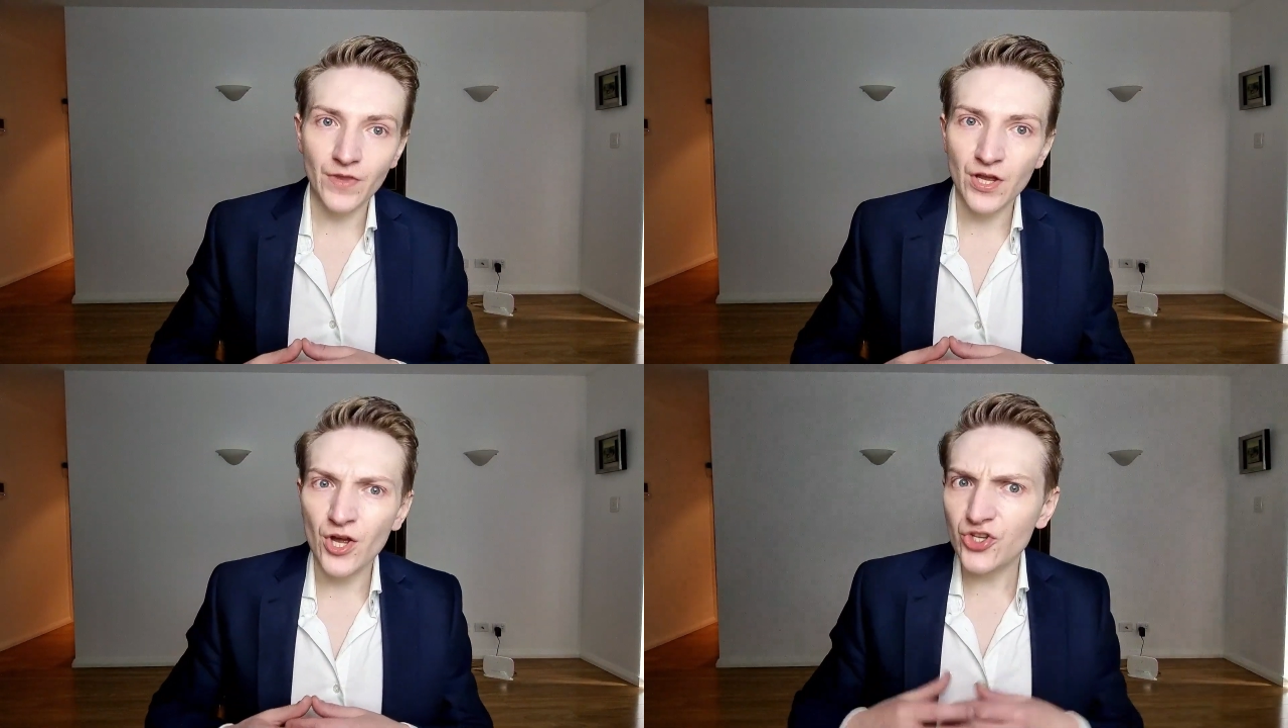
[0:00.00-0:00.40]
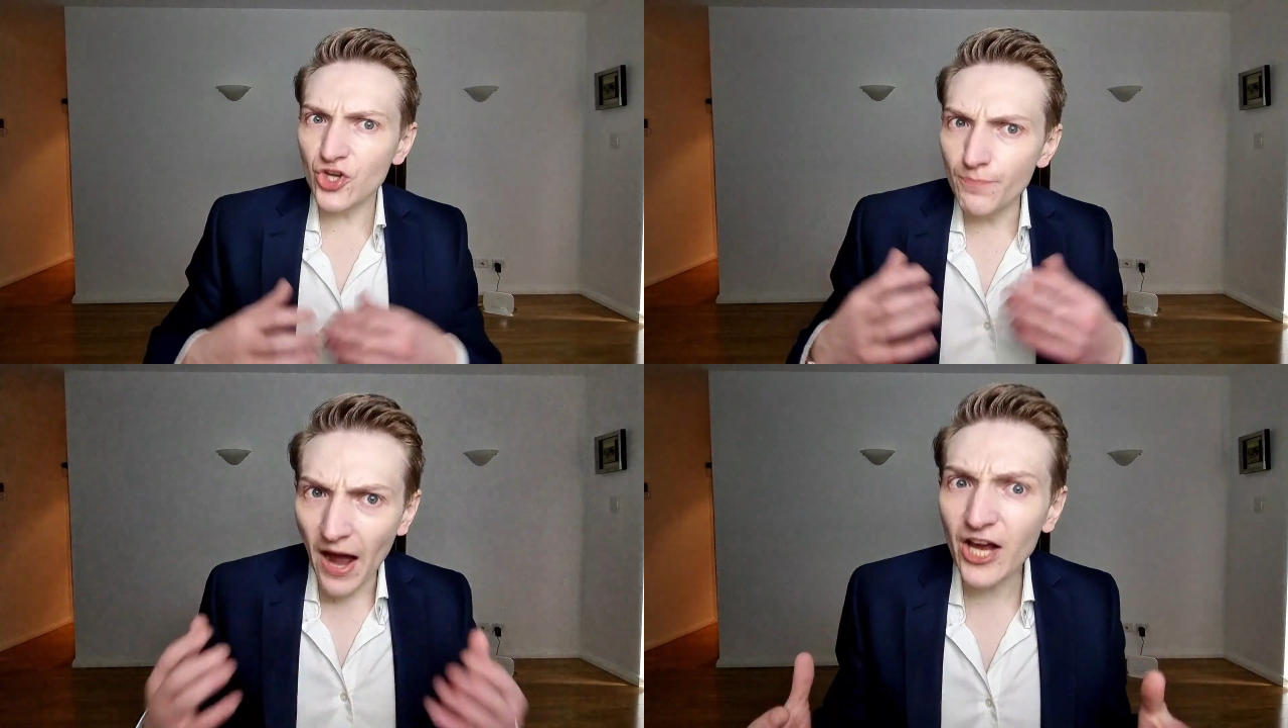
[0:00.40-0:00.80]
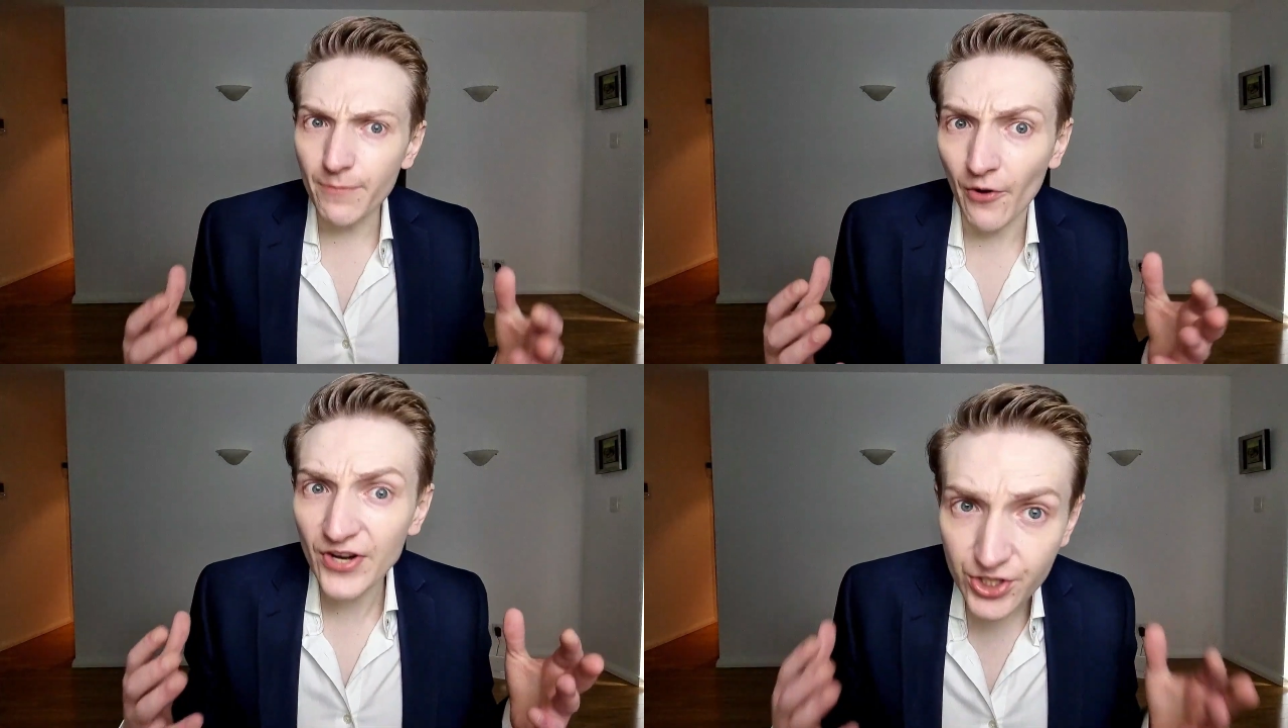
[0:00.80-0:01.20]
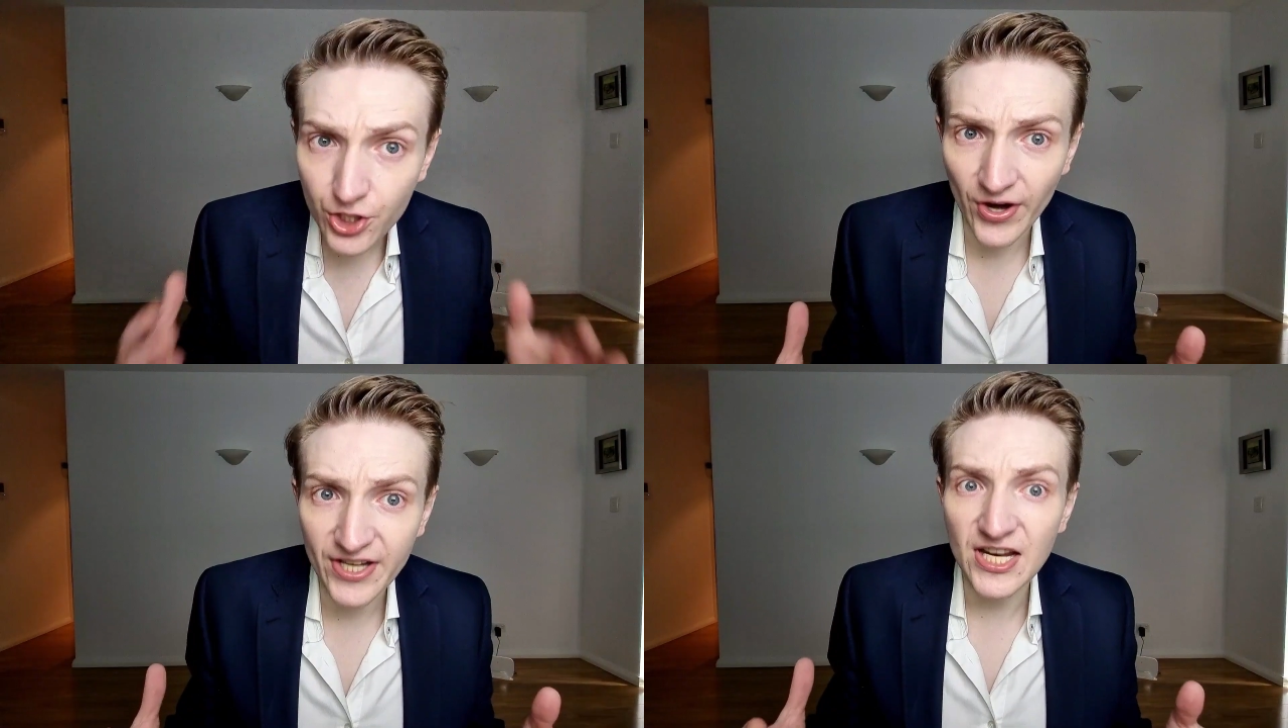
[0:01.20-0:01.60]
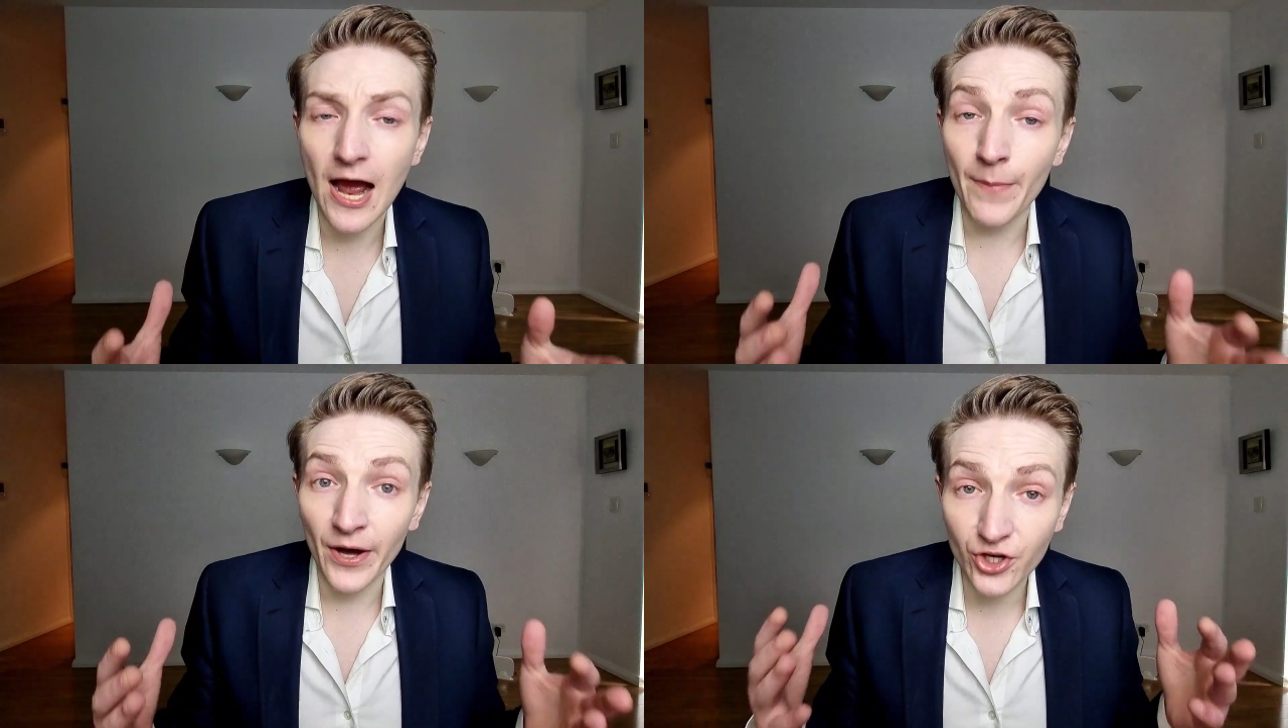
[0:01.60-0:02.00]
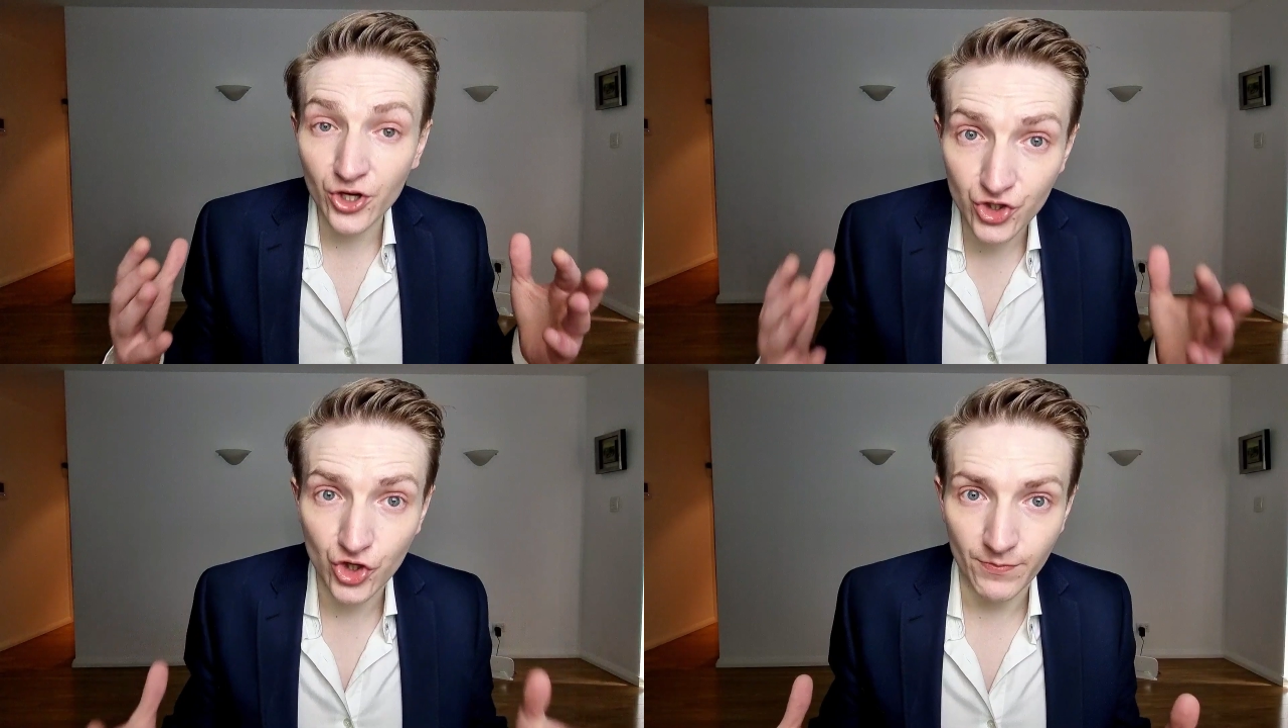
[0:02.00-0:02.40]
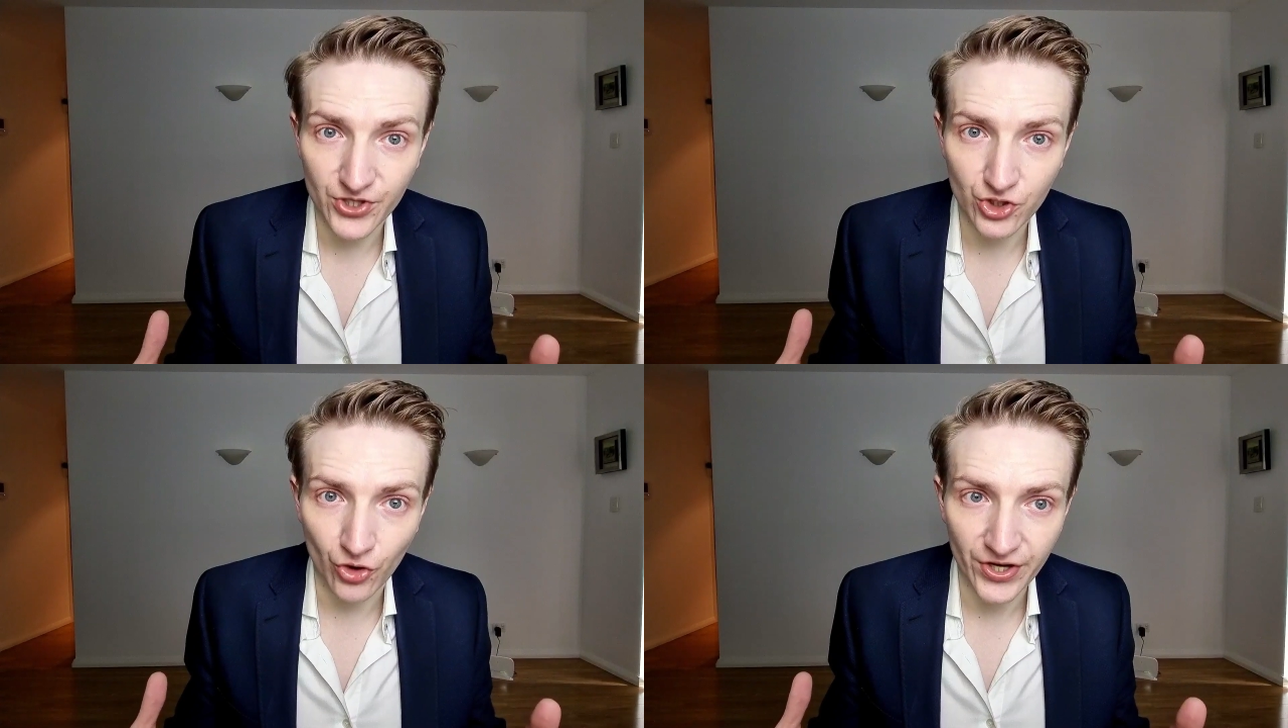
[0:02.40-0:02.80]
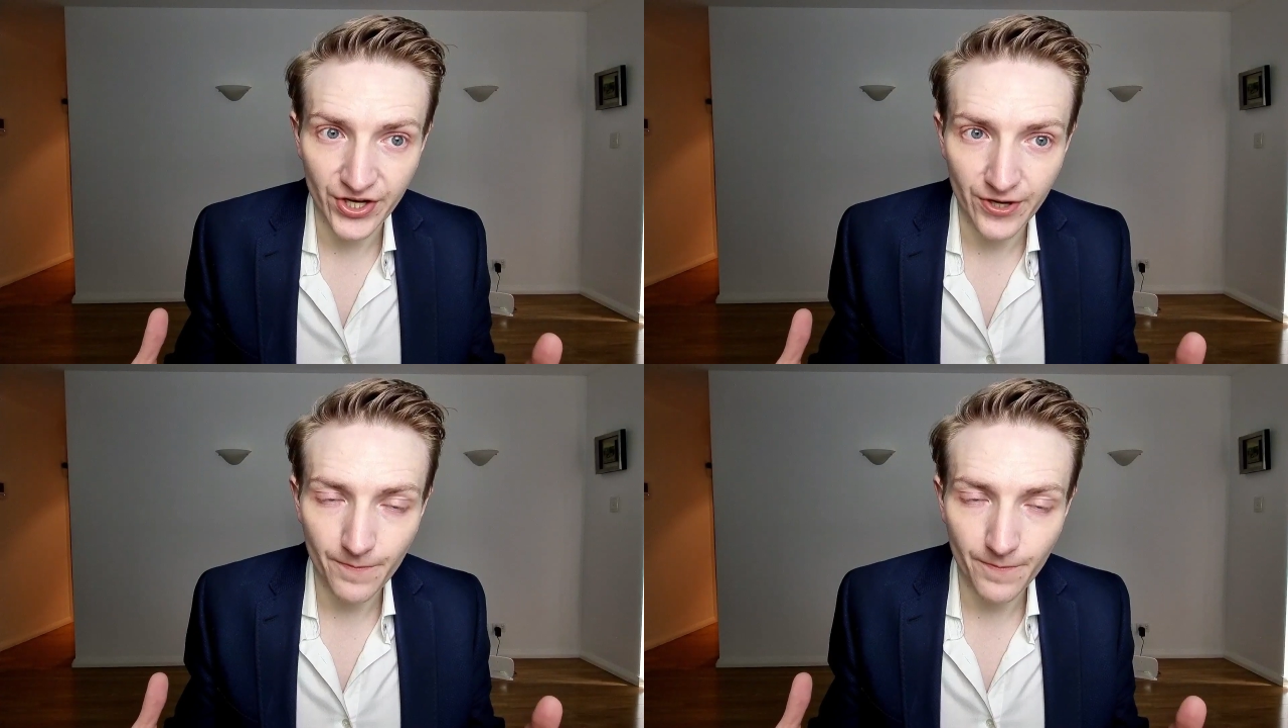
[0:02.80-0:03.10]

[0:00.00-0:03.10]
So Michael Burry is correct about the consumer story here.